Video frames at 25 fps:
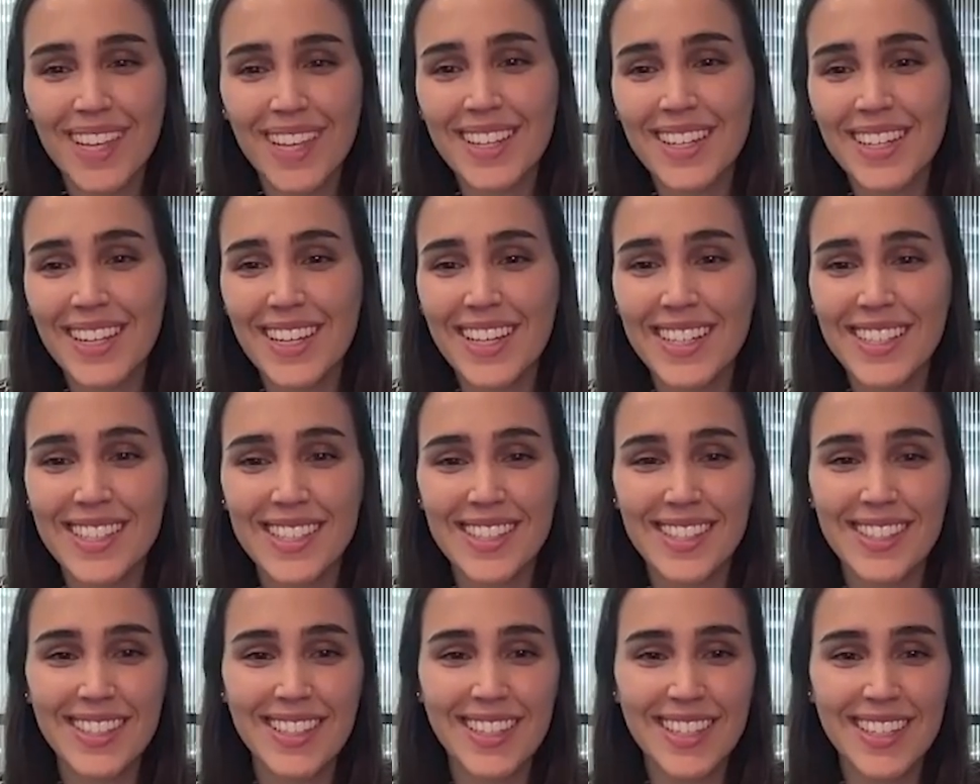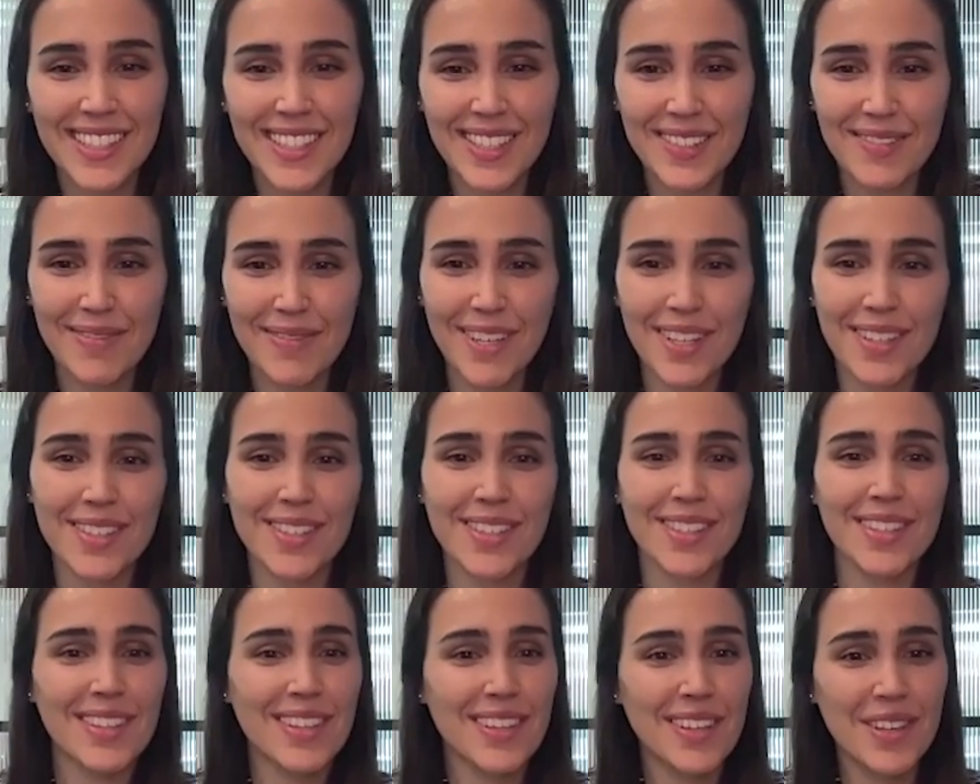It's
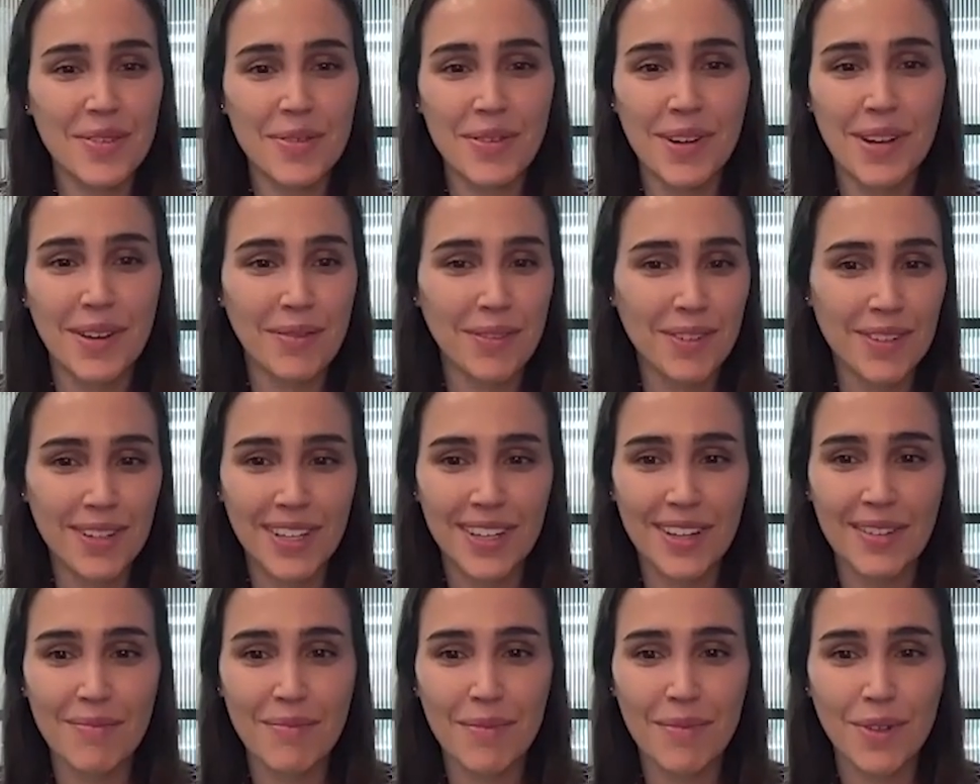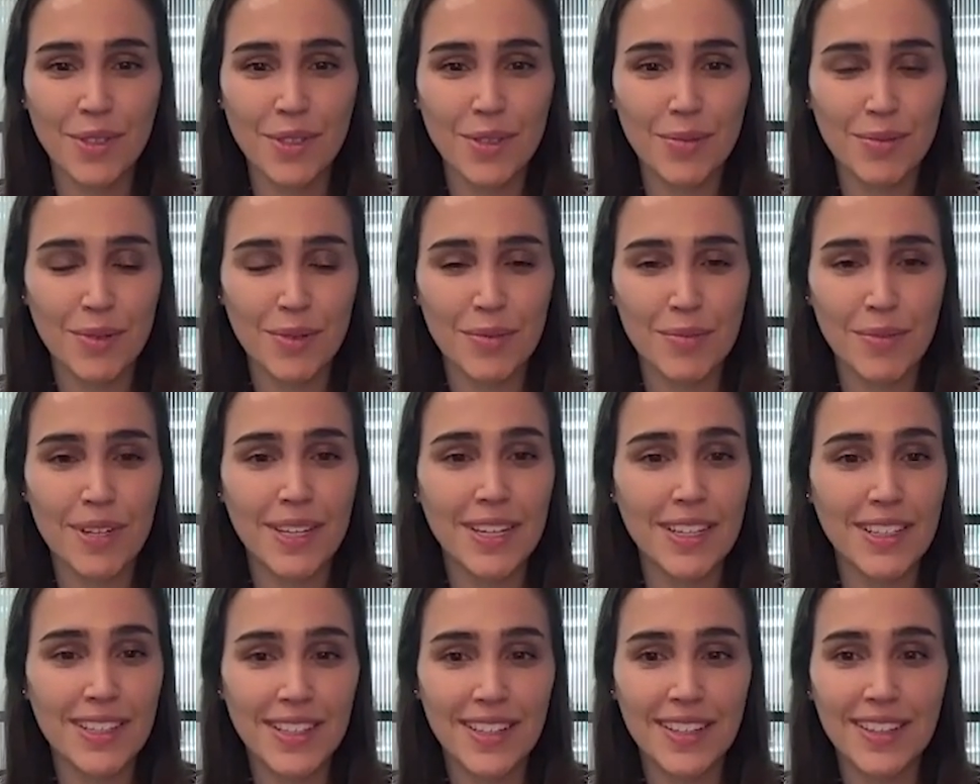amazing that you were able to get multiple
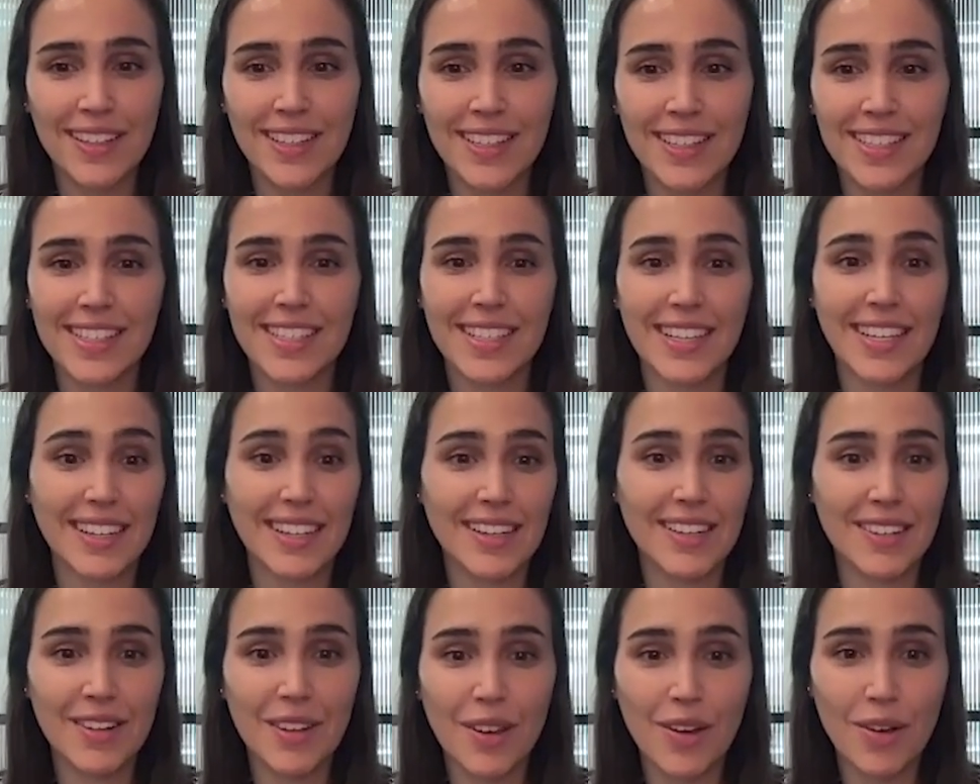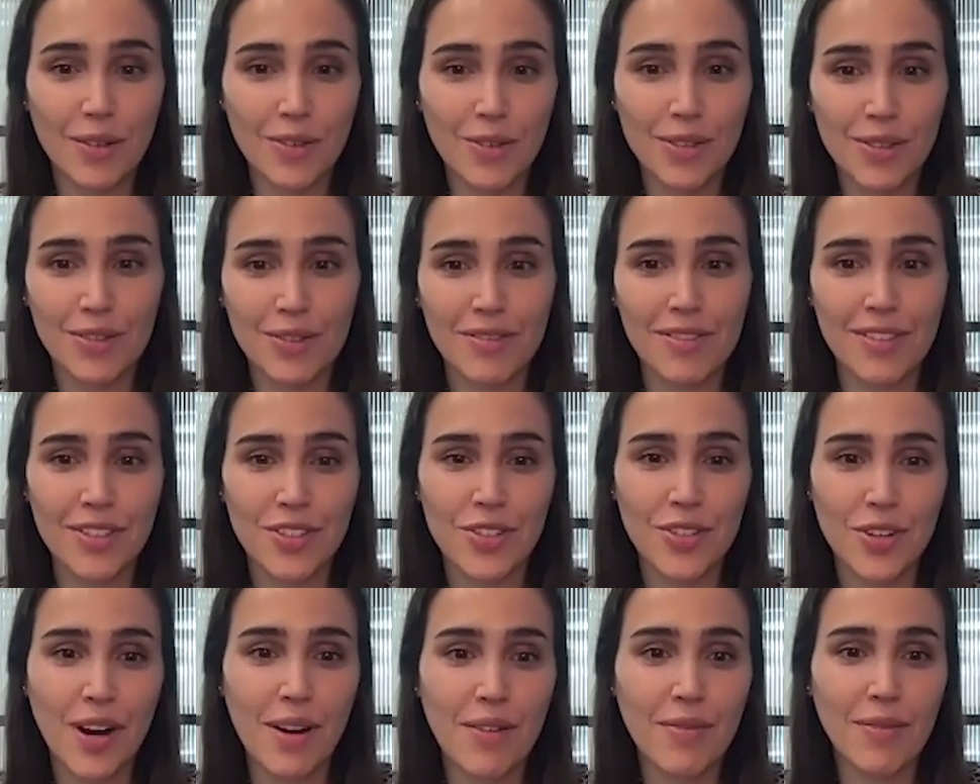opinions on this, and also the
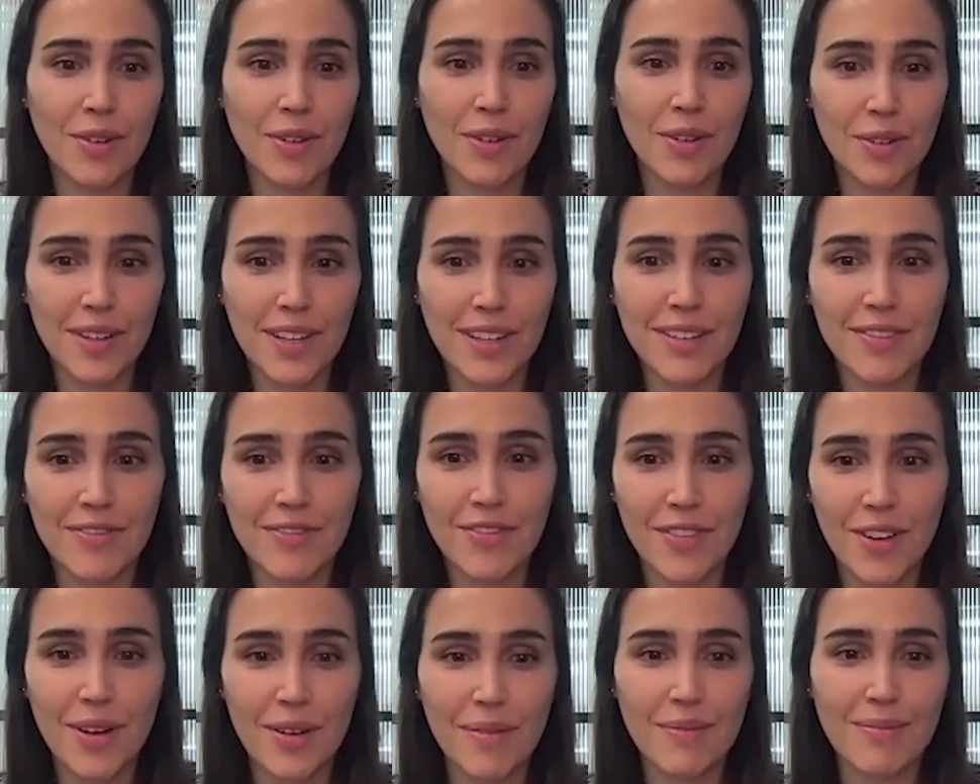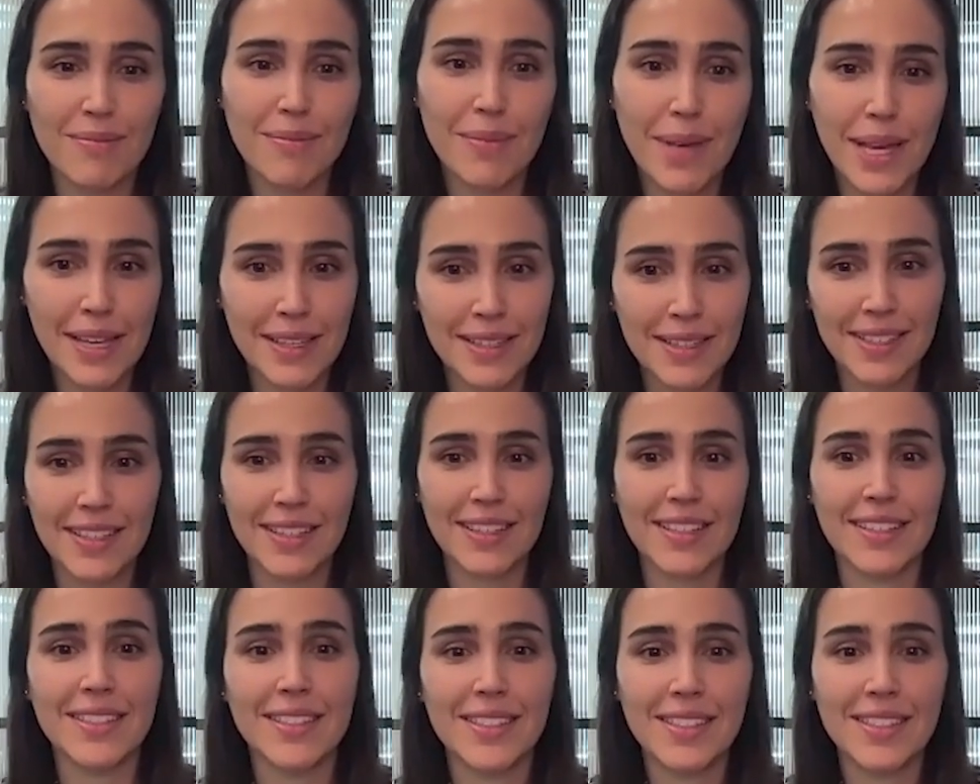travel grant from
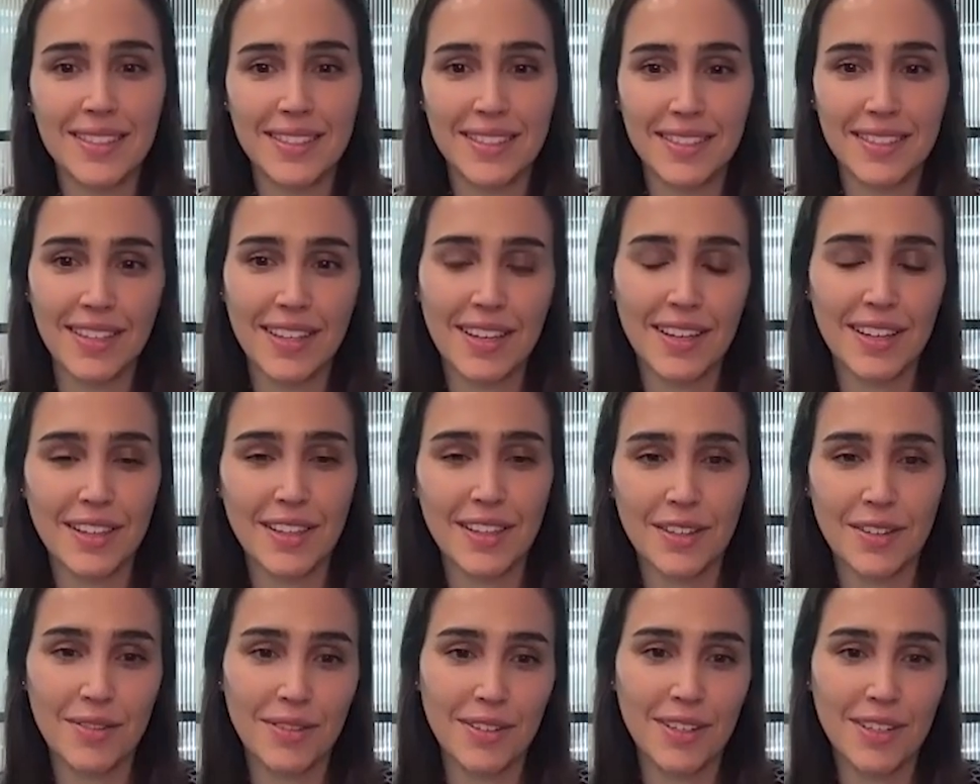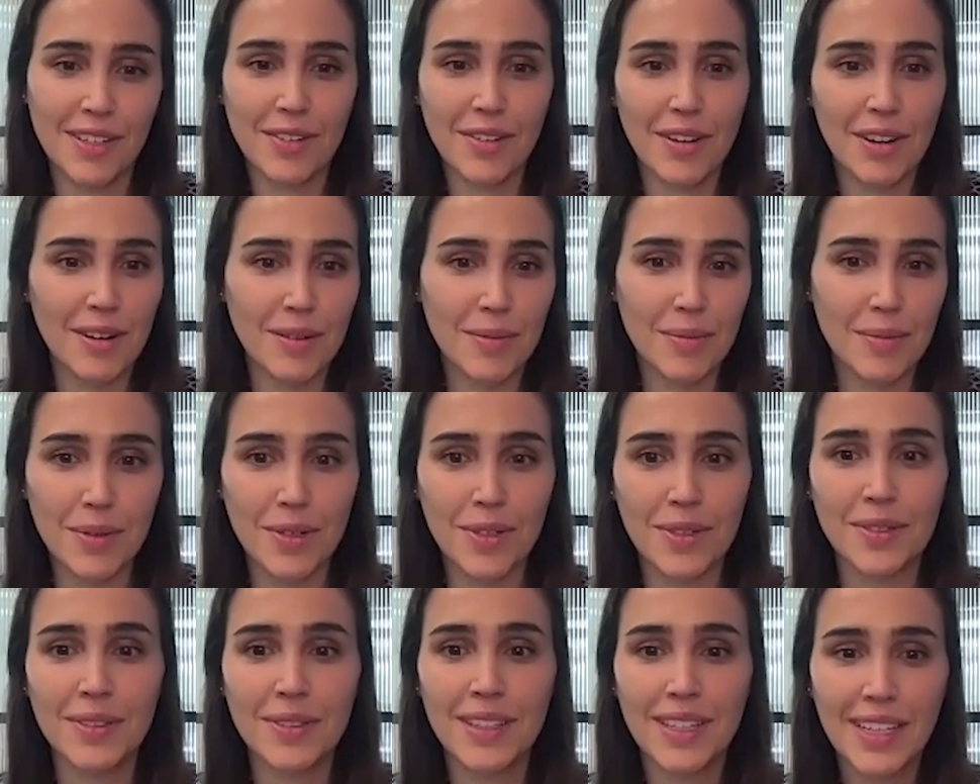PESA is, an
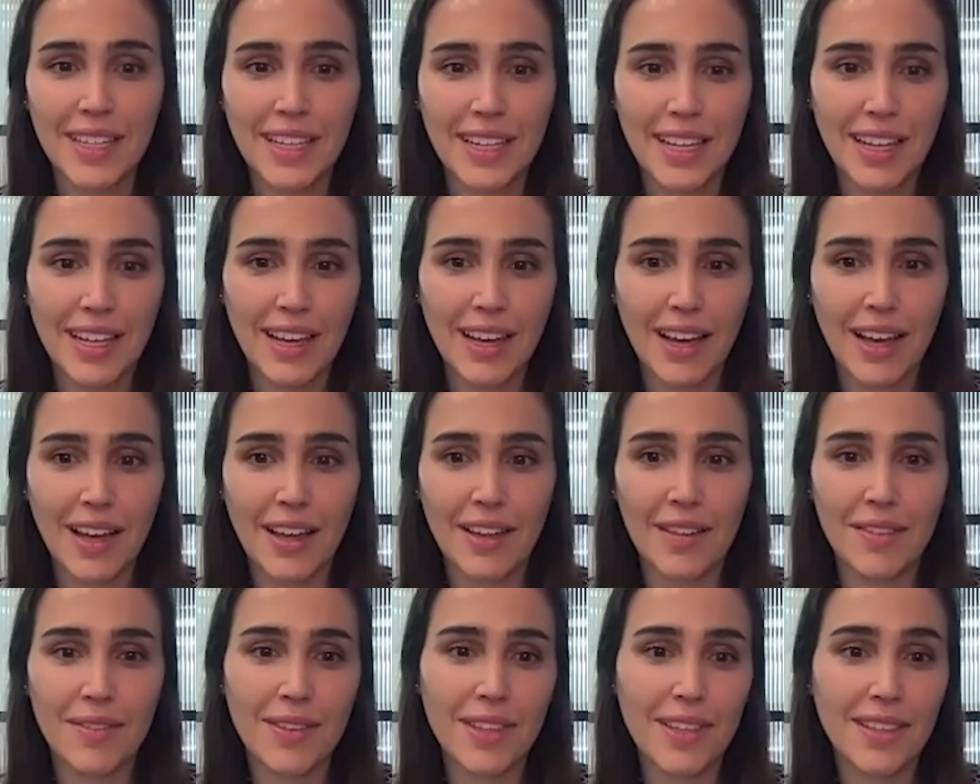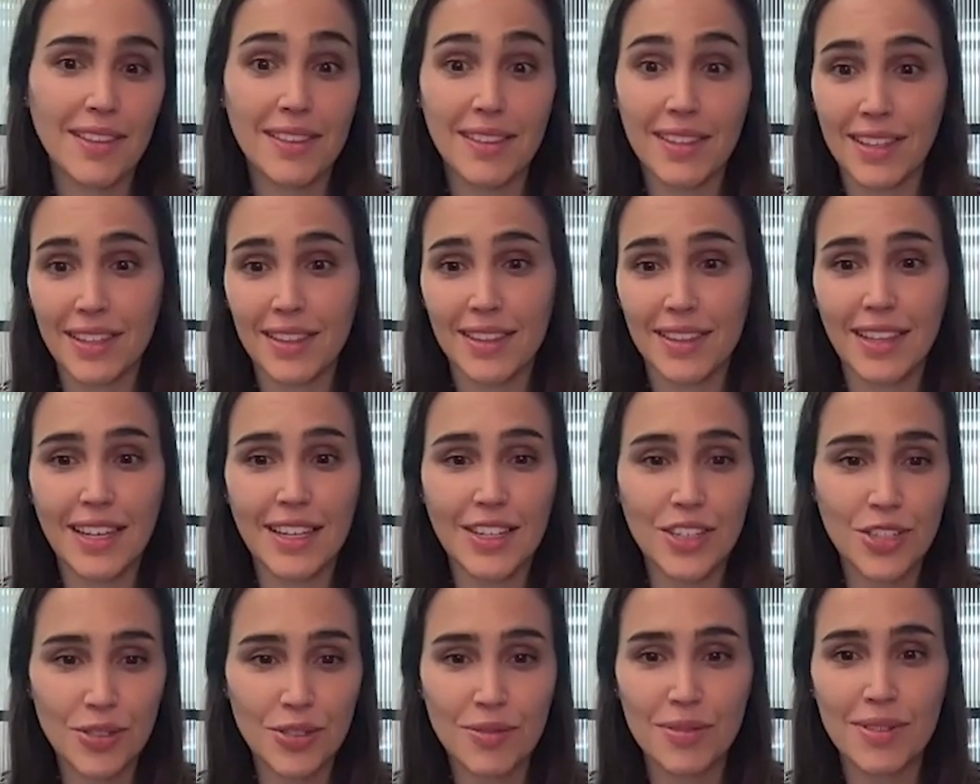incredible thing that
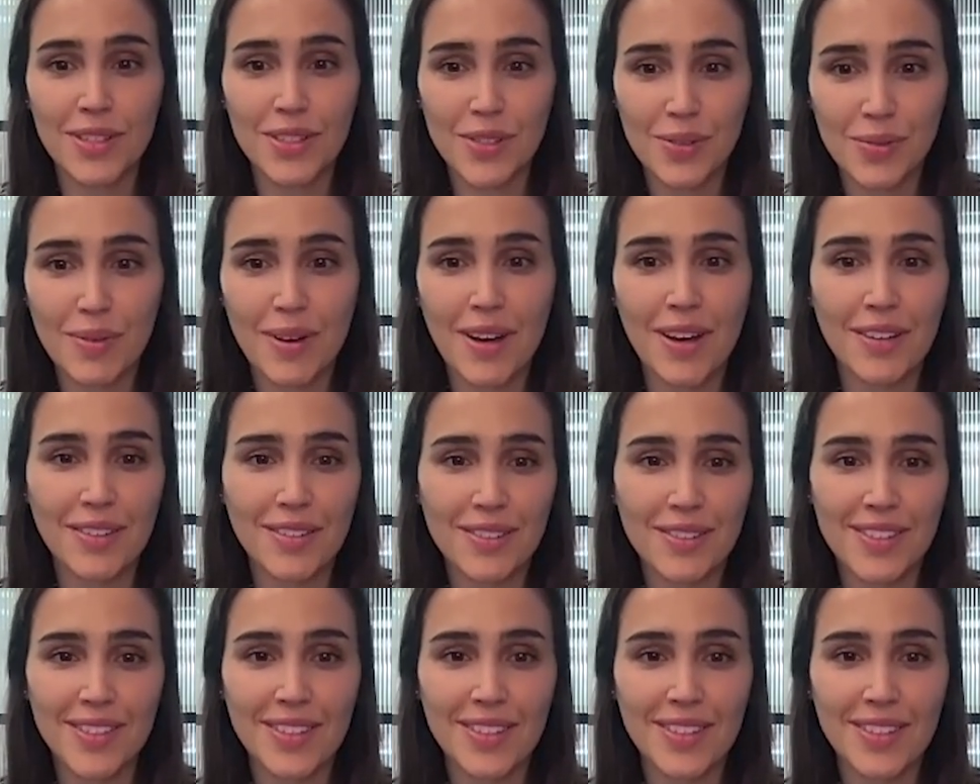they do as well.